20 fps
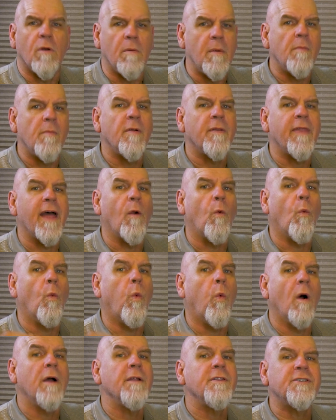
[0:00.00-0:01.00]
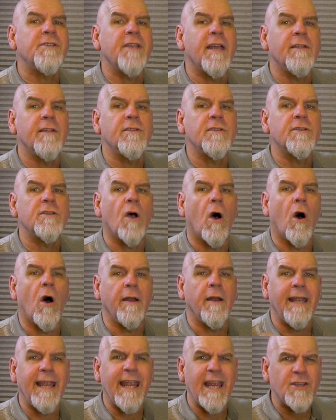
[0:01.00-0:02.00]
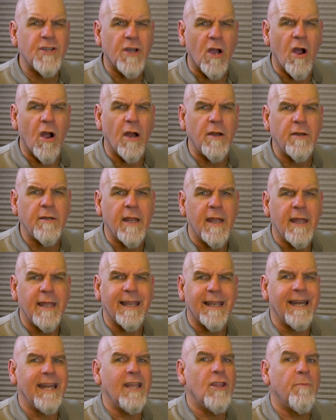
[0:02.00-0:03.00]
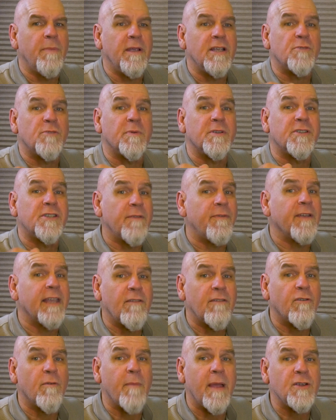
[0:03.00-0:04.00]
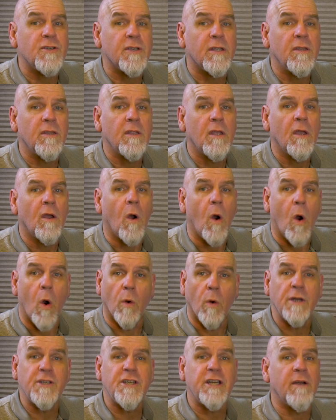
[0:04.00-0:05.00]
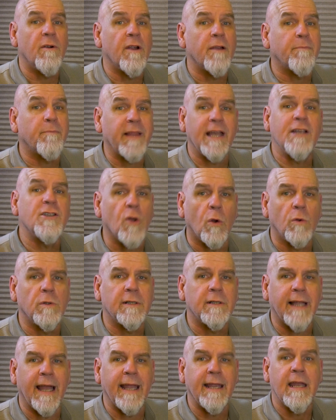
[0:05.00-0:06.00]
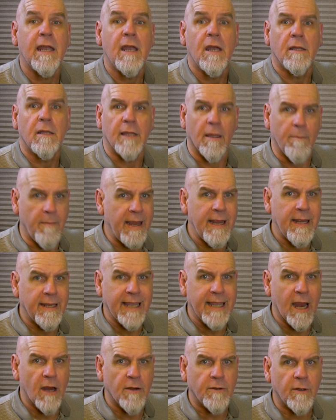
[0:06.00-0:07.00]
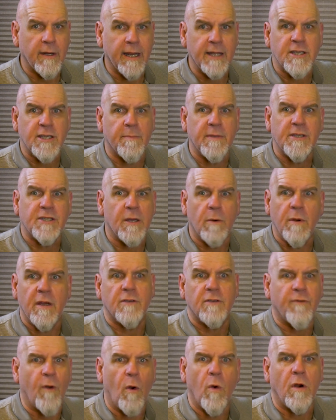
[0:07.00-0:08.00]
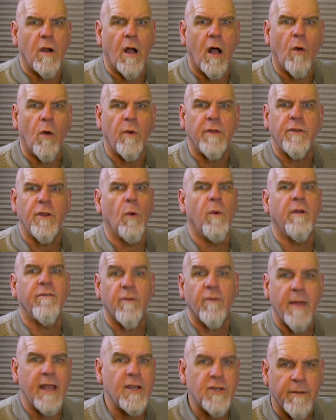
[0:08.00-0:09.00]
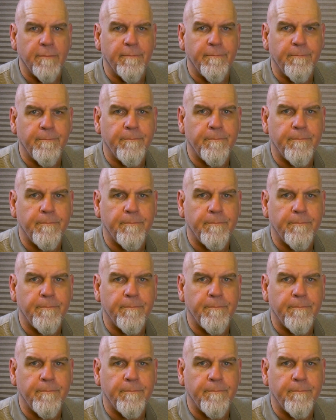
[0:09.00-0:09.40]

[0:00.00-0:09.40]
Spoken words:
Remember that one sentence on each card can either be specific information or a generic placeholder like the main character gets a mysterious phone call with new information.